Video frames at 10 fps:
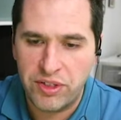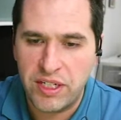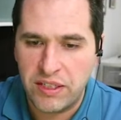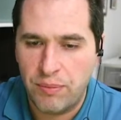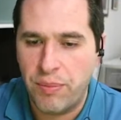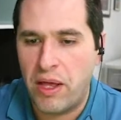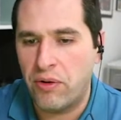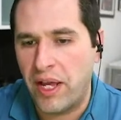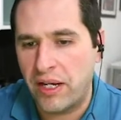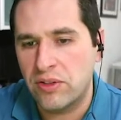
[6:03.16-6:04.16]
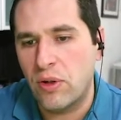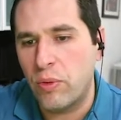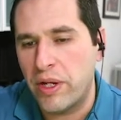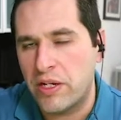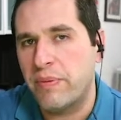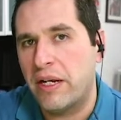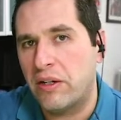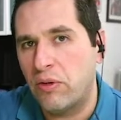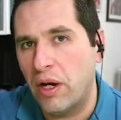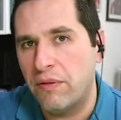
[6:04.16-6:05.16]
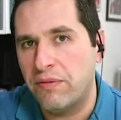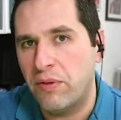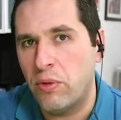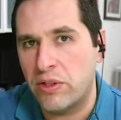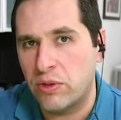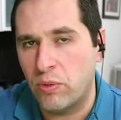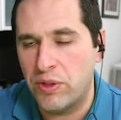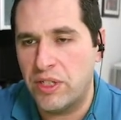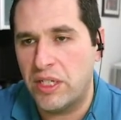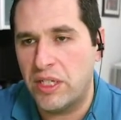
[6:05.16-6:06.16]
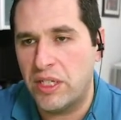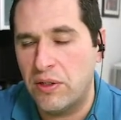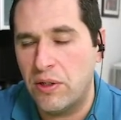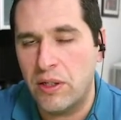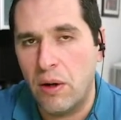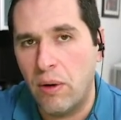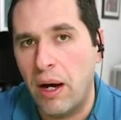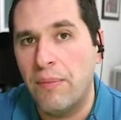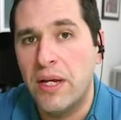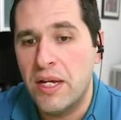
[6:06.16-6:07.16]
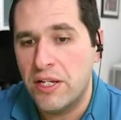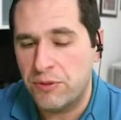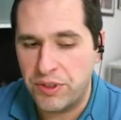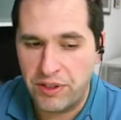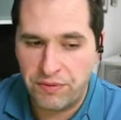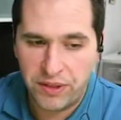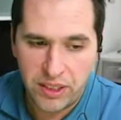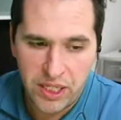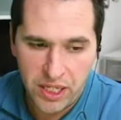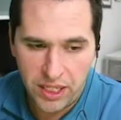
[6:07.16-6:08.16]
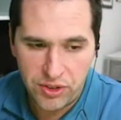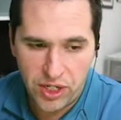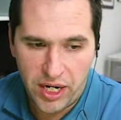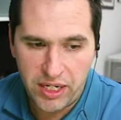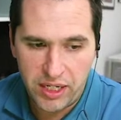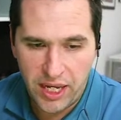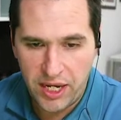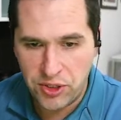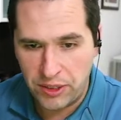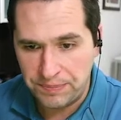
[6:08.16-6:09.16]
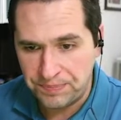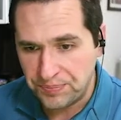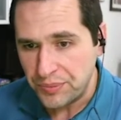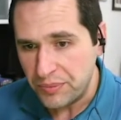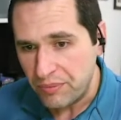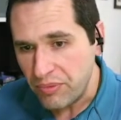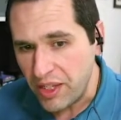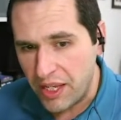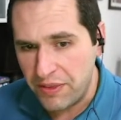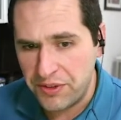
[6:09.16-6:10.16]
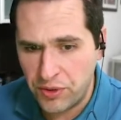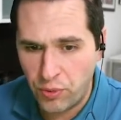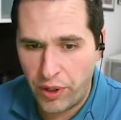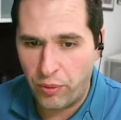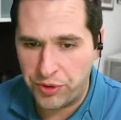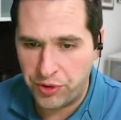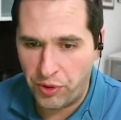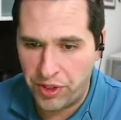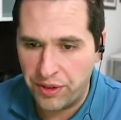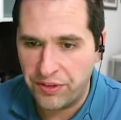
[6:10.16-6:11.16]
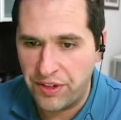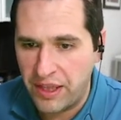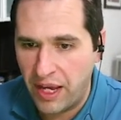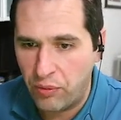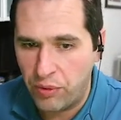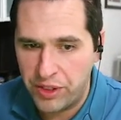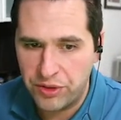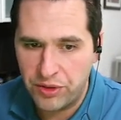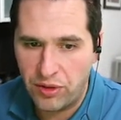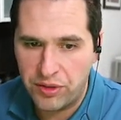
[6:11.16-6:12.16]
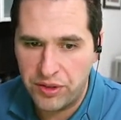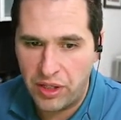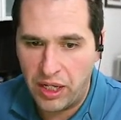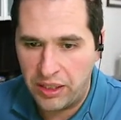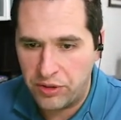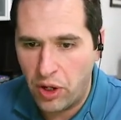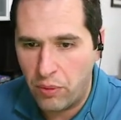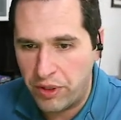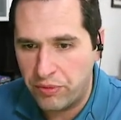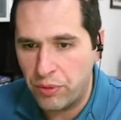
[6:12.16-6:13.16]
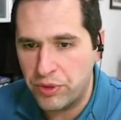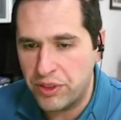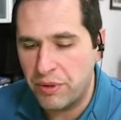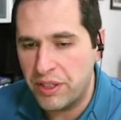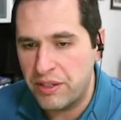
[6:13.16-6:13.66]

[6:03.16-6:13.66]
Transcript: to see some bottlenecks. So we expect floating storage to continue to go up, specifically in China and Asia. And this is where we're starting to see that when you start going through some of the